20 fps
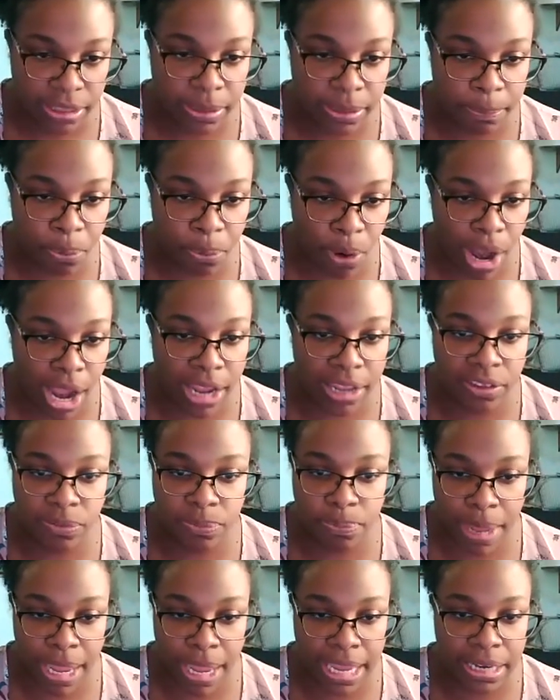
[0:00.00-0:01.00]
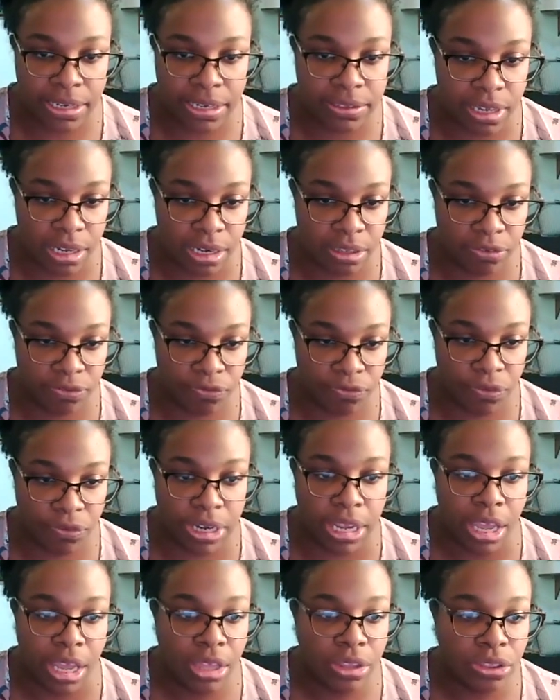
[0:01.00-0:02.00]
The price paid to set us
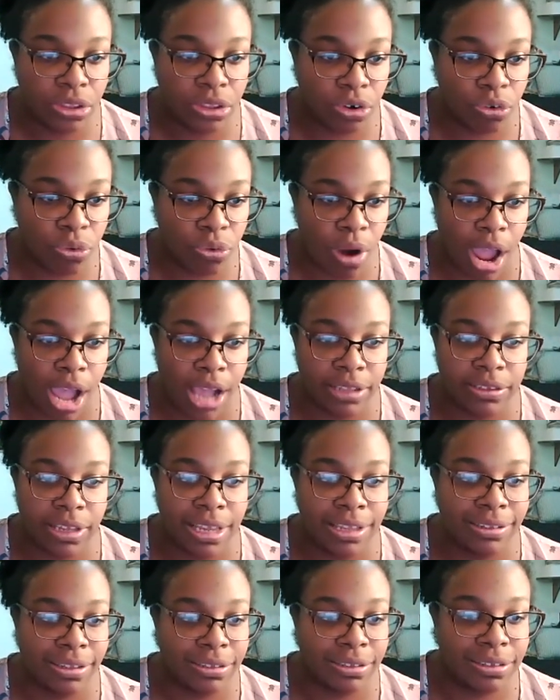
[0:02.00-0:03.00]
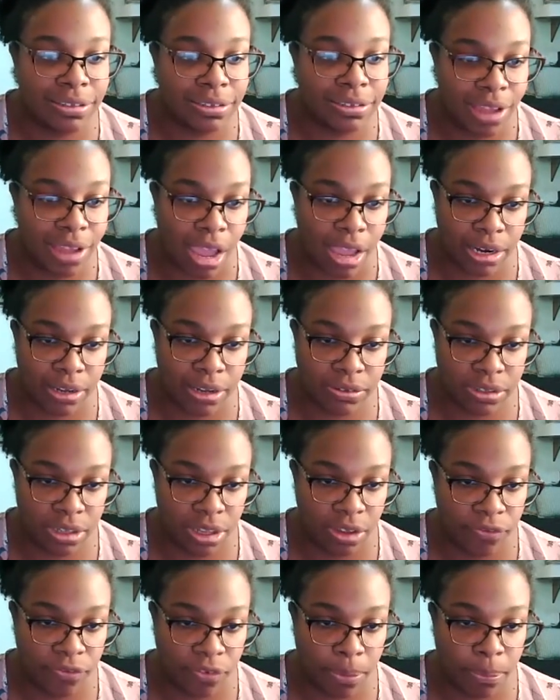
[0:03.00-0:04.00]
free. The cross is a stud of
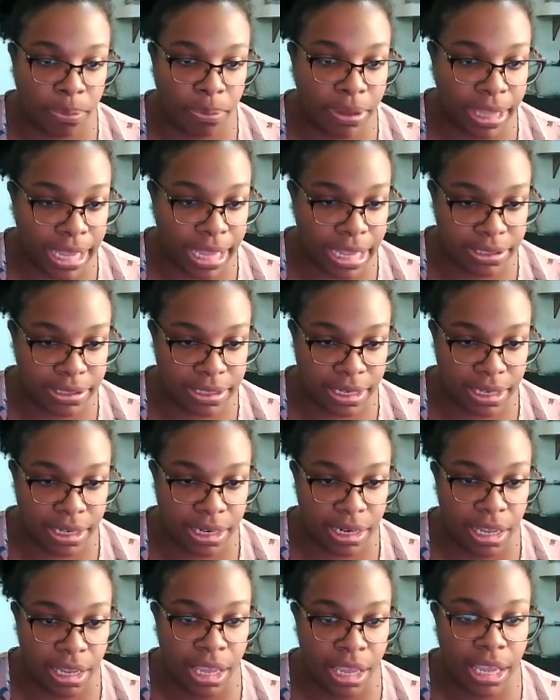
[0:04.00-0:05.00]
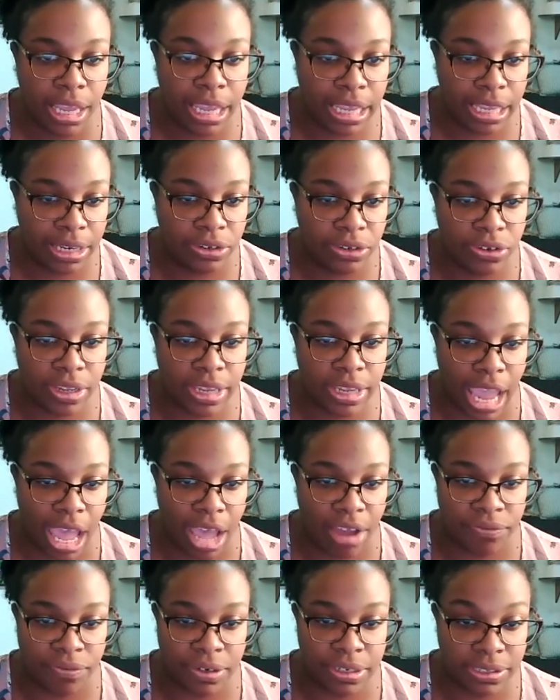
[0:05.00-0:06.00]
silver planted into
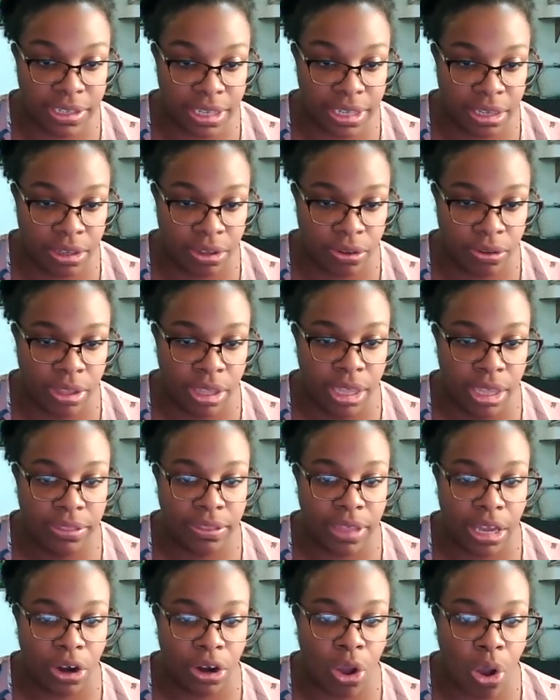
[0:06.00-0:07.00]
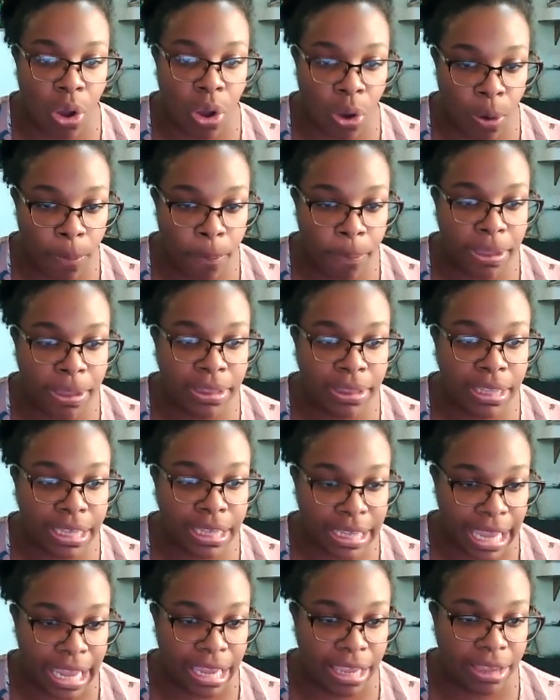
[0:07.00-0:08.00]
Calvary's hill that opened
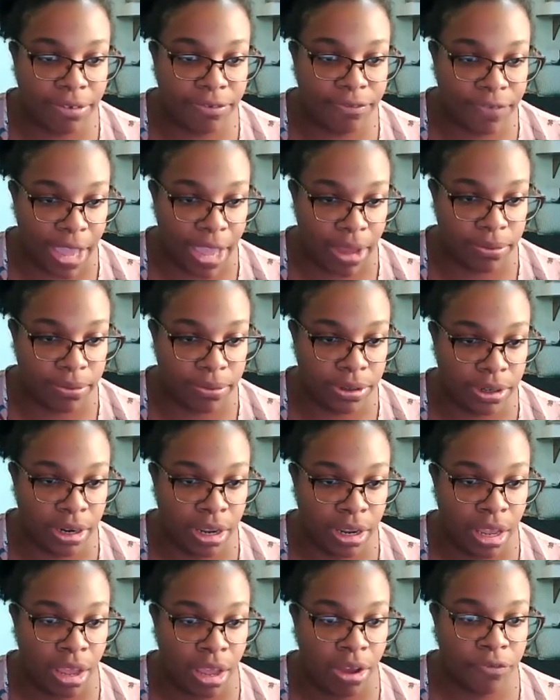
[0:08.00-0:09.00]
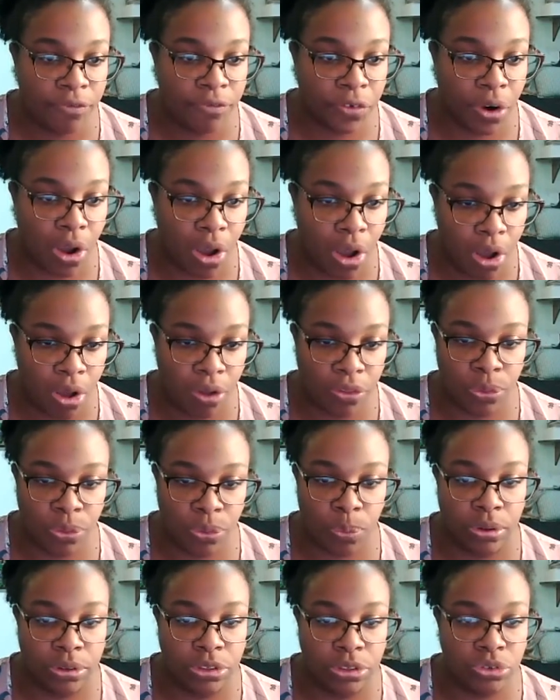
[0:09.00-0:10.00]
the gate fountain for all the
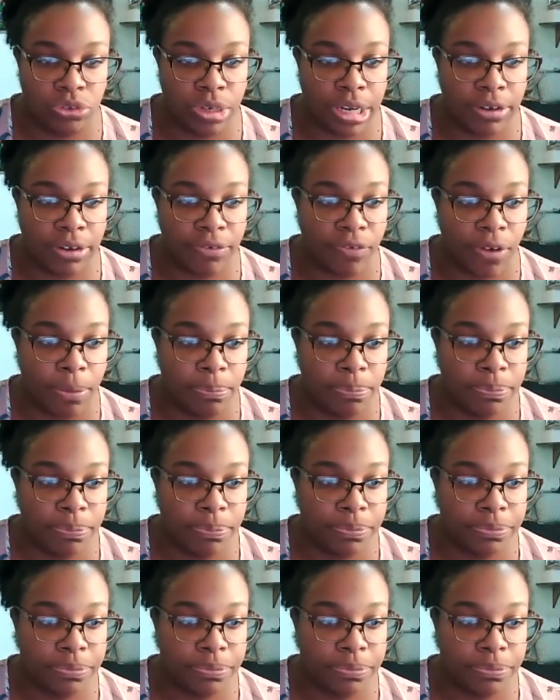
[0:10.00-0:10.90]
world to drink from.